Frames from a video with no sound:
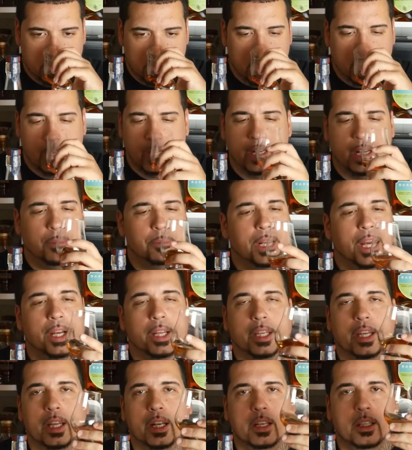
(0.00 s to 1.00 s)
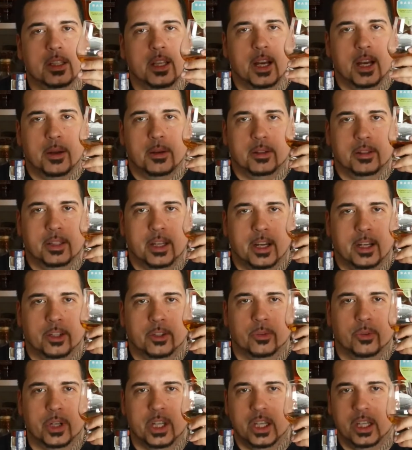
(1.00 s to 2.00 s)
And I'm not getting that
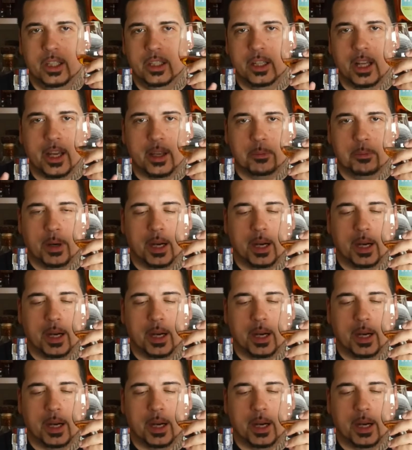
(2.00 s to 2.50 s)
green like